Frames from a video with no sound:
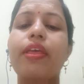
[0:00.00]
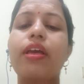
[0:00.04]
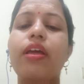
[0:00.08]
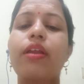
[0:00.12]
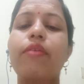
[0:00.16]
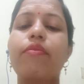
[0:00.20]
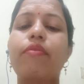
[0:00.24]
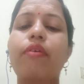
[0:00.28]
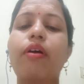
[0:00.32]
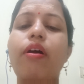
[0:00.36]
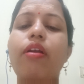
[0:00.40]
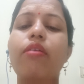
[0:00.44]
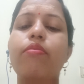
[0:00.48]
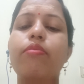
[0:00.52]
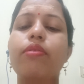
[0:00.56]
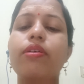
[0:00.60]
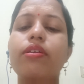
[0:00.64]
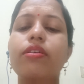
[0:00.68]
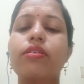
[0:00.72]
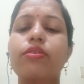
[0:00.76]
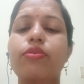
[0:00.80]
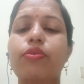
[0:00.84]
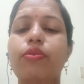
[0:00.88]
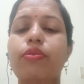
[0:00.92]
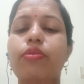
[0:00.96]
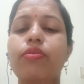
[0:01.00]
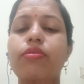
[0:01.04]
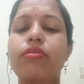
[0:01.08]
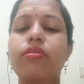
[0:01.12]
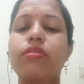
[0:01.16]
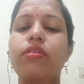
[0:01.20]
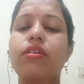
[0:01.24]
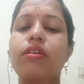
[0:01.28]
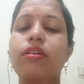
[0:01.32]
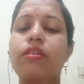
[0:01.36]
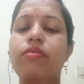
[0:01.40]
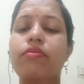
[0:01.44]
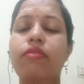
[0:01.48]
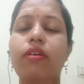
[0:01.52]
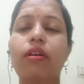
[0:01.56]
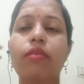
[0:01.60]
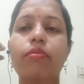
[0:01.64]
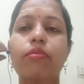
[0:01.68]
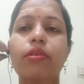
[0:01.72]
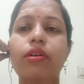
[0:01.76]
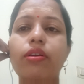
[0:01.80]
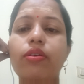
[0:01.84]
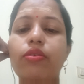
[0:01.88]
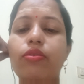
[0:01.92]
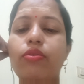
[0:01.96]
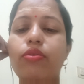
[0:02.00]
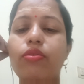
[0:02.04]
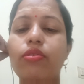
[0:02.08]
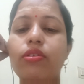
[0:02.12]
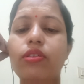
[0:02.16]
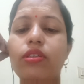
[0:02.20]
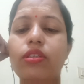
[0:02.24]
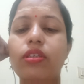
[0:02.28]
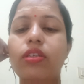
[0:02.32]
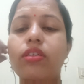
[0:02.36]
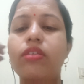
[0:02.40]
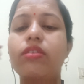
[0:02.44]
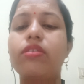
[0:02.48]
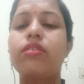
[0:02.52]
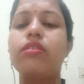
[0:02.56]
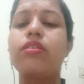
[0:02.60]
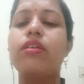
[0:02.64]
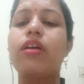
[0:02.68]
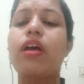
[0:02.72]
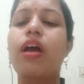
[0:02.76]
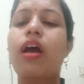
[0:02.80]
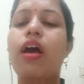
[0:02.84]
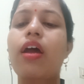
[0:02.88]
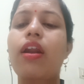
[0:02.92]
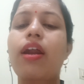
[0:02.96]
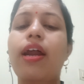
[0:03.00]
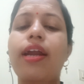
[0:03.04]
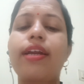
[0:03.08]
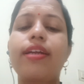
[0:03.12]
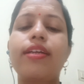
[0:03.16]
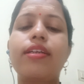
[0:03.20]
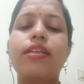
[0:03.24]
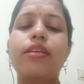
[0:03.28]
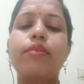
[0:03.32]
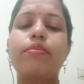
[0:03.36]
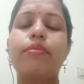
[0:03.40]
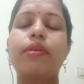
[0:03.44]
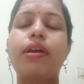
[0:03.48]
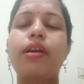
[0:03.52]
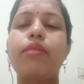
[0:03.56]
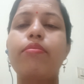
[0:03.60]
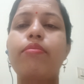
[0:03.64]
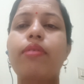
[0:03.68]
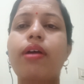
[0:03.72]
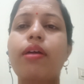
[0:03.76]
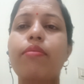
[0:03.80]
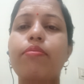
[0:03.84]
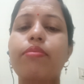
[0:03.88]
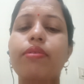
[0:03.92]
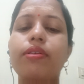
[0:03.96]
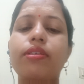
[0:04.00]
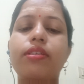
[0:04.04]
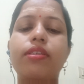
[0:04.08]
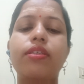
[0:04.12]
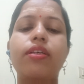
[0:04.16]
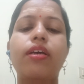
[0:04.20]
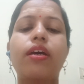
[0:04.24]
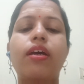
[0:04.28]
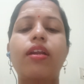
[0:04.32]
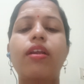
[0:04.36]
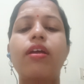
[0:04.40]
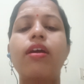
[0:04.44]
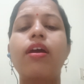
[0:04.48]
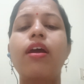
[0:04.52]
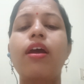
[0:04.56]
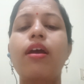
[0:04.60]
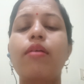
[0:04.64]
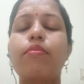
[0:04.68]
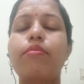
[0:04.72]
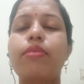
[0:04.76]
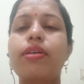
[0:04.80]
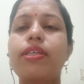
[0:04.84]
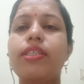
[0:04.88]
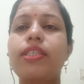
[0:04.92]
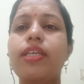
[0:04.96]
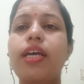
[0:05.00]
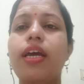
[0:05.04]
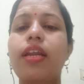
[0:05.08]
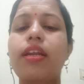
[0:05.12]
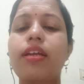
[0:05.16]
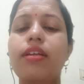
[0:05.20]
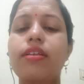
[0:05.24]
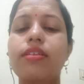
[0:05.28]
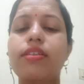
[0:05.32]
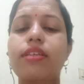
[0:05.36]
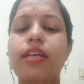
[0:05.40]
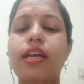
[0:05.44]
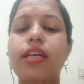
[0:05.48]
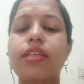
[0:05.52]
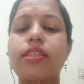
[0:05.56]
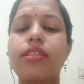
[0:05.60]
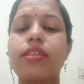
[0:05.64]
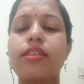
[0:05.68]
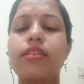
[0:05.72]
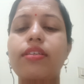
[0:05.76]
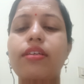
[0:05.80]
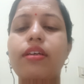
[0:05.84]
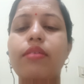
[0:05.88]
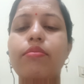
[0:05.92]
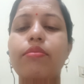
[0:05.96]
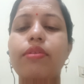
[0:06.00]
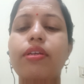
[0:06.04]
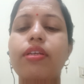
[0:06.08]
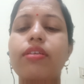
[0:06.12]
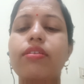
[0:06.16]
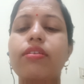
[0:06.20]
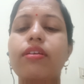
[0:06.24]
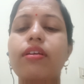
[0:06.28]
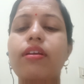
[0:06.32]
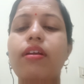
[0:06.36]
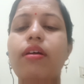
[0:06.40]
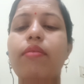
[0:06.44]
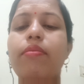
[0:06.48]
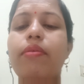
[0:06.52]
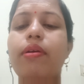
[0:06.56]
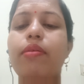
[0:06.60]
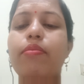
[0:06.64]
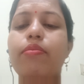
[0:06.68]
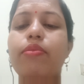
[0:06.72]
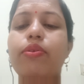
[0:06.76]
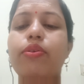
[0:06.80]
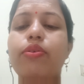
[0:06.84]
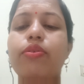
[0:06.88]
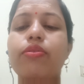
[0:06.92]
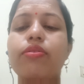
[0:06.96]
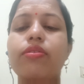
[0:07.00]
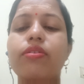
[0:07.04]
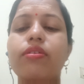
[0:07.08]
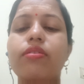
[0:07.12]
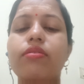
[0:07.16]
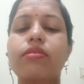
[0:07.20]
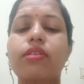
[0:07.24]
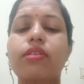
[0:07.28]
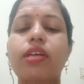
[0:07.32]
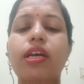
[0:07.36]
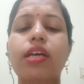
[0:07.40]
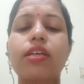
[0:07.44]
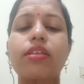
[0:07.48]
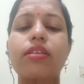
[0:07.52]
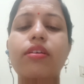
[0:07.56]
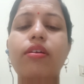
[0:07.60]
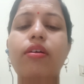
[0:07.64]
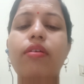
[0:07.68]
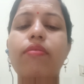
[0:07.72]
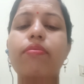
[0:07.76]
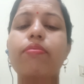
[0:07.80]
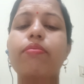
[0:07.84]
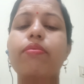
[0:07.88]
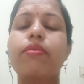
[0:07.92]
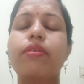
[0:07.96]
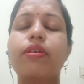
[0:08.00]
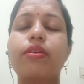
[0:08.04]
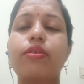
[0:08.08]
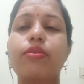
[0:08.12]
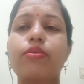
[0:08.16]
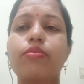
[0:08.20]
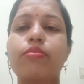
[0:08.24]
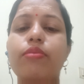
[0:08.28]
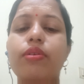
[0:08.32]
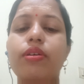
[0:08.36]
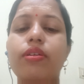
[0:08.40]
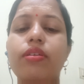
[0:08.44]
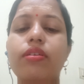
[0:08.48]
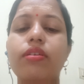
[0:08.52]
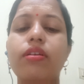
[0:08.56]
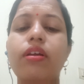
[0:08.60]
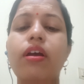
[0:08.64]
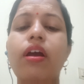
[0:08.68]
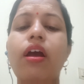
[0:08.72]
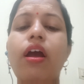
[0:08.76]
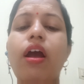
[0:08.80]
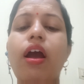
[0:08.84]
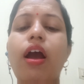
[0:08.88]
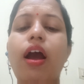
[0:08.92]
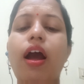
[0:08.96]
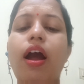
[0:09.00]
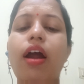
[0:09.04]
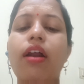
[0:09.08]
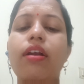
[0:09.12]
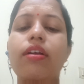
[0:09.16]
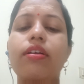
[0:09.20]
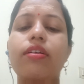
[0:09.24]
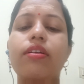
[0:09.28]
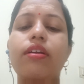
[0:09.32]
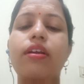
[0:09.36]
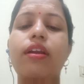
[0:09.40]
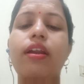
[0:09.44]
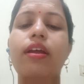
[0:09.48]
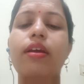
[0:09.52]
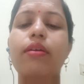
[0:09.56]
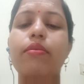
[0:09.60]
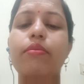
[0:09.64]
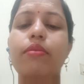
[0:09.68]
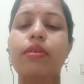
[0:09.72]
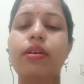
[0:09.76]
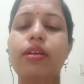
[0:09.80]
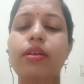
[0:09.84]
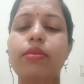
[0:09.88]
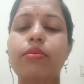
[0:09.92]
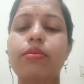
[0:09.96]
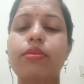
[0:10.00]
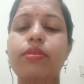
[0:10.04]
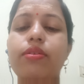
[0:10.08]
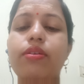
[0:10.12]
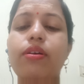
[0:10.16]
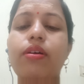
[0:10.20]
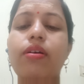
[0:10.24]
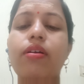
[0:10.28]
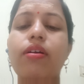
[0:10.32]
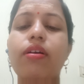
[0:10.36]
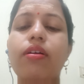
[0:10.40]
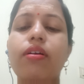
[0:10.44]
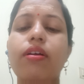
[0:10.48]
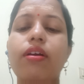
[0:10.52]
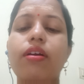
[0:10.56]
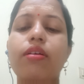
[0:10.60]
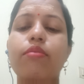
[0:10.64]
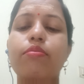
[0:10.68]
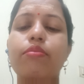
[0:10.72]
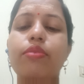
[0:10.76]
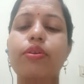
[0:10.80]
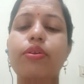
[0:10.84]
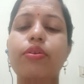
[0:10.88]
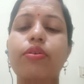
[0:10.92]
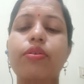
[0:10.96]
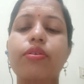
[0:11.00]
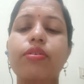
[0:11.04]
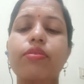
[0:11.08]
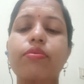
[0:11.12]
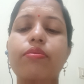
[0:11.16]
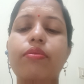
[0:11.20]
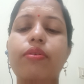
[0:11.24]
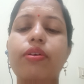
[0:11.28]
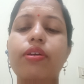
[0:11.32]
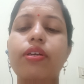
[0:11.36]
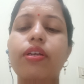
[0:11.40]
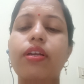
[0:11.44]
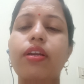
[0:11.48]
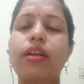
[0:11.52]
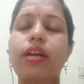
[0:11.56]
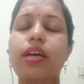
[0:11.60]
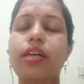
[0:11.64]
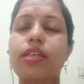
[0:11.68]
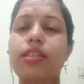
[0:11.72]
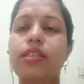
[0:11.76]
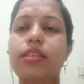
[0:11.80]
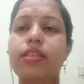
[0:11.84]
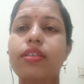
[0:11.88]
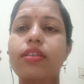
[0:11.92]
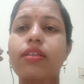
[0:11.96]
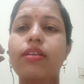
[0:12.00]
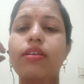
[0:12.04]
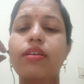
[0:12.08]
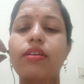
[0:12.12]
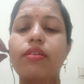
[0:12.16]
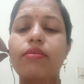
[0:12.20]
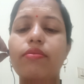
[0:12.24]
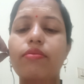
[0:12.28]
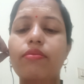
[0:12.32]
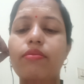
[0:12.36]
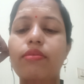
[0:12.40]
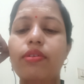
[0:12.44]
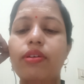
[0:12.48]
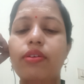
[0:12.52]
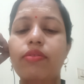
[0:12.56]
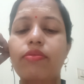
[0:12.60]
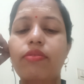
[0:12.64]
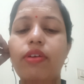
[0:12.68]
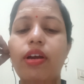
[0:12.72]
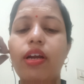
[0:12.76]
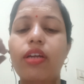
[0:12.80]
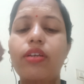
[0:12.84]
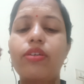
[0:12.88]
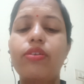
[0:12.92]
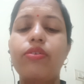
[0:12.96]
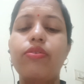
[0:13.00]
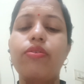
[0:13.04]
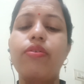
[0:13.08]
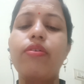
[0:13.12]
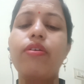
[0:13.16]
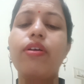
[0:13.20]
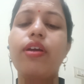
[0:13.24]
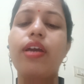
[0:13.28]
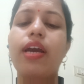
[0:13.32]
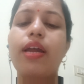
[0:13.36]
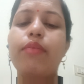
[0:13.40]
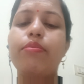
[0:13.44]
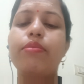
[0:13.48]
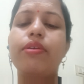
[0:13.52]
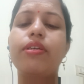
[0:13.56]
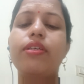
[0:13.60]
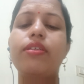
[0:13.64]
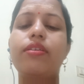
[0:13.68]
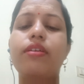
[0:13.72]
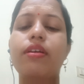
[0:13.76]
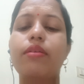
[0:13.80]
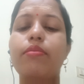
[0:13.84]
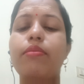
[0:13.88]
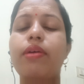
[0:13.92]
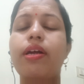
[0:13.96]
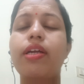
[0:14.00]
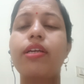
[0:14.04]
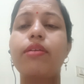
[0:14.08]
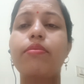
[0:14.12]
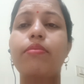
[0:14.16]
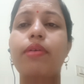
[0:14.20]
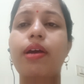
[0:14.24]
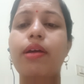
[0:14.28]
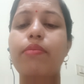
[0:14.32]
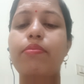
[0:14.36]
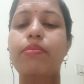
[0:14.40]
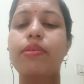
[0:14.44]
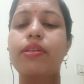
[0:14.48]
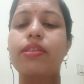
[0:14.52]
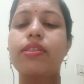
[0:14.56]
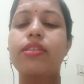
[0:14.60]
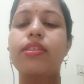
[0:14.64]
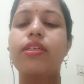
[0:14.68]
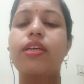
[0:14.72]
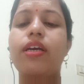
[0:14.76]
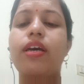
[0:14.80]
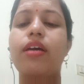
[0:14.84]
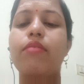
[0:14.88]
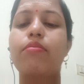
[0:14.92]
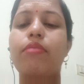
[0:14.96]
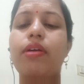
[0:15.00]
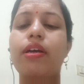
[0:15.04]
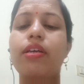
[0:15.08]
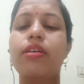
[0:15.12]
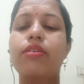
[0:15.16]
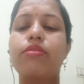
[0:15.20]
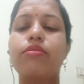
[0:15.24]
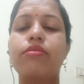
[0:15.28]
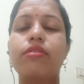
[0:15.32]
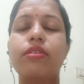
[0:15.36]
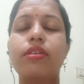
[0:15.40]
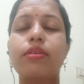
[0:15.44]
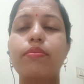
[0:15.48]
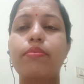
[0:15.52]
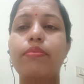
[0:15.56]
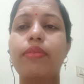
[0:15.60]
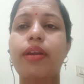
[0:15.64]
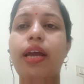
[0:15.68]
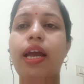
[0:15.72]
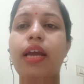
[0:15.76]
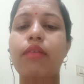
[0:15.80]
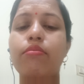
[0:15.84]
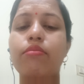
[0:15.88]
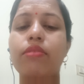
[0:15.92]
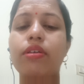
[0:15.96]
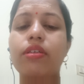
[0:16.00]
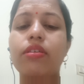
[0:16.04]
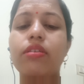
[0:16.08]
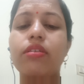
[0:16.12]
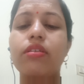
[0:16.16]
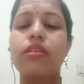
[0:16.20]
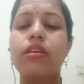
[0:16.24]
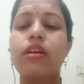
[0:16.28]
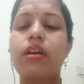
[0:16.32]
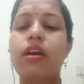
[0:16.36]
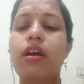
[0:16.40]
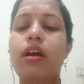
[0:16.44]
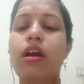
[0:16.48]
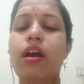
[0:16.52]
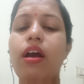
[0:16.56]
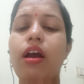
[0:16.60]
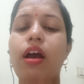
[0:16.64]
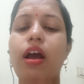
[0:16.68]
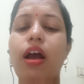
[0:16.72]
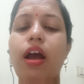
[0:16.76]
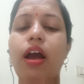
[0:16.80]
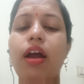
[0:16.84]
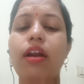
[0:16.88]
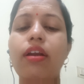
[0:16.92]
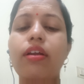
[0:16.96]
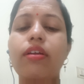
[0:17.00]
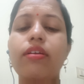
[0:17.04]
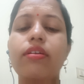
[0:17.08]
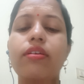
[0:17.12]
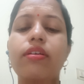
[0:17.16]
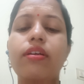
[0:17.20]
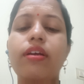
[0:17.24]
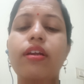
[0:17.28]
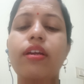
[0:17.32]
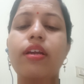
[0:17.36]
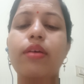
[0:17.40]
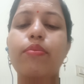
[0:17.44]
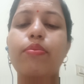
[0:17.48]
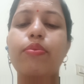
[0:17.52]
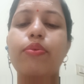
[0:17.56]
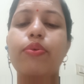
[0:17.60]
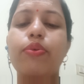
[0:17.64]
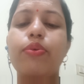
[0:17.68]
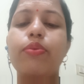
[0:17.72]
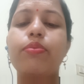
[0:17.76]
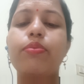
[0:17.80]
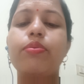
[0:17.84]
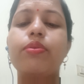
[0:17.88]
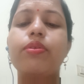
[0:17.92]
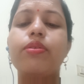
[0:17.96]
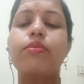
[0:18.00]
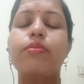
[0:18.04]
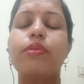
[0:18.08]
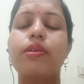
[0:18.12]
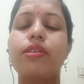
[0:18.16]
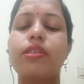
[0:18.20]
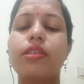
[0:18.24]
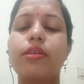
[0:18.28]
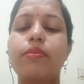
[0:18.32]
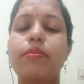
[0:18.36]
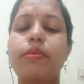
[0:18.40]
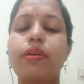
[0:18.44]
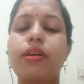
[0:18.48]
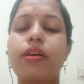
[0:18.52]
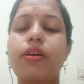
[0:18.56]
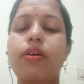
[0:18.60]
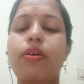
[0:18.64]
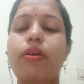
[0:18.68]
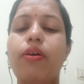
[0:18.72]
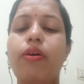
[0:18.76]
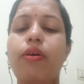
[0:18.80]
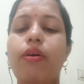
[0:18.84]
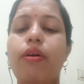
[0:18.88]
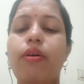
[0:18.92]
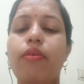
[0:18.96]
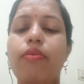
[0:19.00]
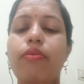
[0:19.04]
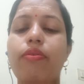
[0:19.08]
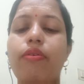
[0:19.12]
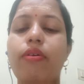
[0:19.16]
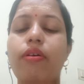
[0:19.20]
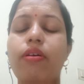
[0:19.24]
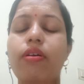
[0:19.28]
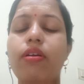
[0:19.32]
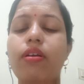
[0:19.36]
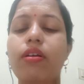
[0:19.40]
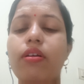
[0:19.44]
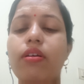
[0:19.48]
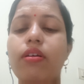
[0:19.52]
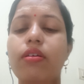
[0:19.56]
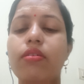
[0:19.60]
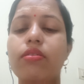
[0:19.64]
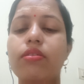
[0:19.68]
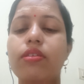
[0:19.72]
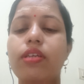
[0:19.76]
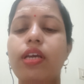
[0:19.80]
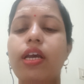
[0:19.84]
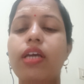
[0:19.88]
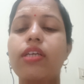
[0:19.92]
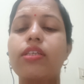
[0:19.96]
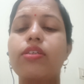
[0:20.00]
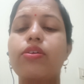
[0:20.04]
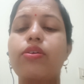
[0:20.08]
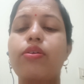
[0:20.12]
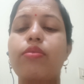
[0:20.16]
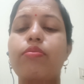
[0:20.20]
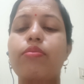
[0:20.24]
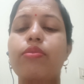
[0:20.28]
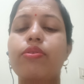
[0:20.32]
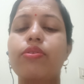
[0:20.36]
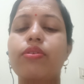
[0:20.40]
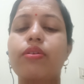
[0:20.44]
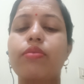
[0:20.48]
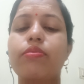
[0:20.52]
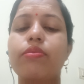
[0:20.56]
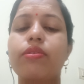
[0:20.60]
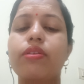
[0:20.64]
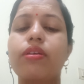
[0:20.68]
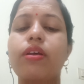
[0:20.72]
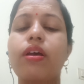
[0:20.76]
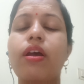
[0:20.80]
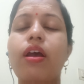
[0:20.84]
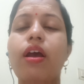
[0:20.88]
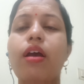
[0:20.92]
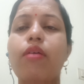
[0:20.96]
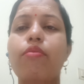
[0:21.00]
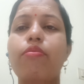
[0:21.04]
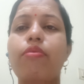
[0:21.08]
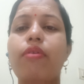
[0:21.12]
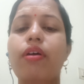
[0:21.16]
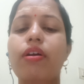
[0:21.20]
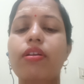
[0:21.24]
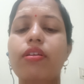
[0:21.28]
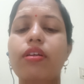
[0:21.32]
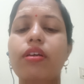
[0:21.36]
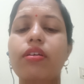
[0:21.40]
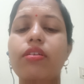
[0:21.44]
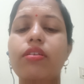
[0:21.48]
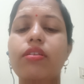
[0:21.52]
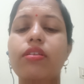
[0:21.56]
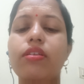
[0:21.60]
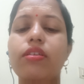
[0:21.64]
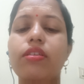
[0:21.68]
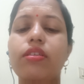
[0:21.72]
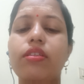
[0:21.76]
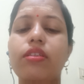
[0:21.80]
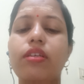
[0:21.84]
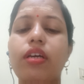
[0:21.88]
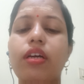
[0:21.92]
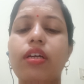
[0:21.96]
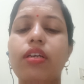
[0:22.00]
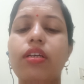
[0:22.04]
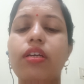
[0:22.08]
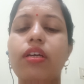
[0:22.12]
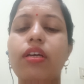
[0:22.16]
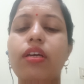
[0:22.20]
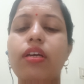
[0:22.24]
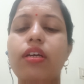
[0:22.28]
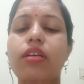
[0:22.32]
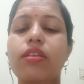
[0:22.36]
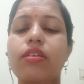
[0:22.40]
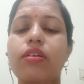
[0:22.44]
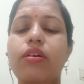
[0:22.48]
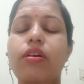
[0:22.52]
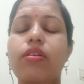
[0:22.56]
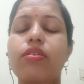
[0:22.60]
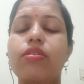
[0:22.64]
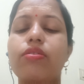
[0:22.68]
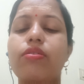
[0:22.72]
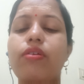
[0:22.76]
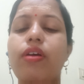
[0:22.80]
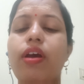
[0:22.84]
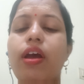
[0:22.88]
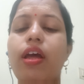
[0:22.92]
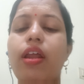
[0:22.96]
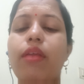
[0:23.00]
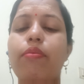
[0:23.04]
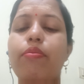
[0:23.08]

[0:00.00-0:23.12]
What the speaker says: involving known genes are identified by PCR. PCR in sex determination of embryos. Sex of human and livestock embryos fertilized in vitro can be determined by PCR by using primers and DNA probes specific for sex chromosomes. Further, this technique is also